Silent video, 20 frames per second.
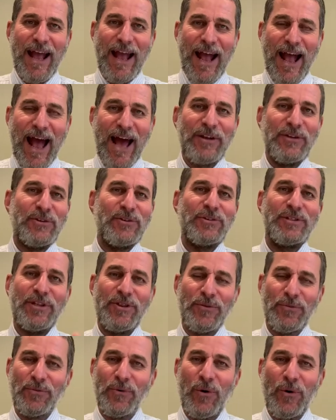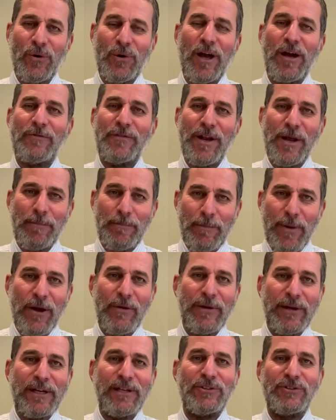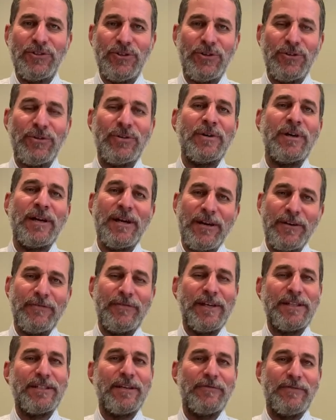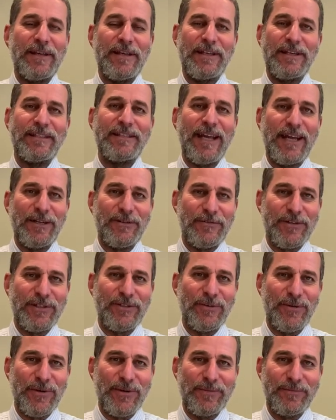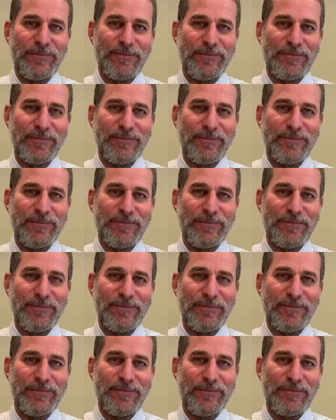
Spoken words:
How do you see the role of an American Jew vis-a-vis the State of Israel?